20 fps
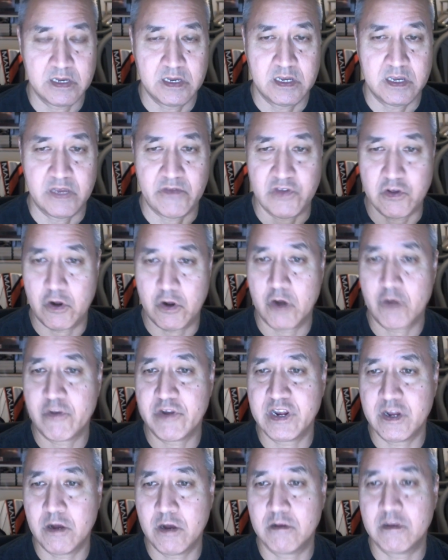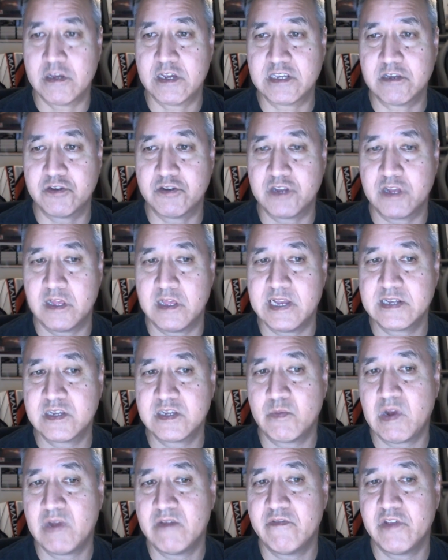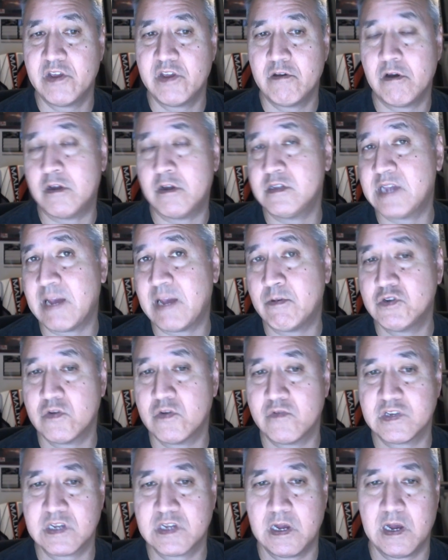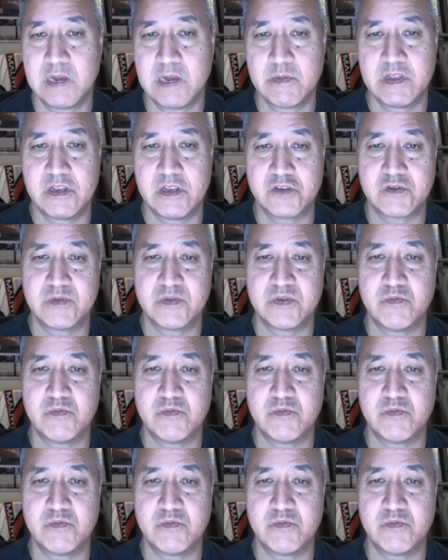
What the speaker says: If you don't already know this, there's a link to my video on damage over time in the description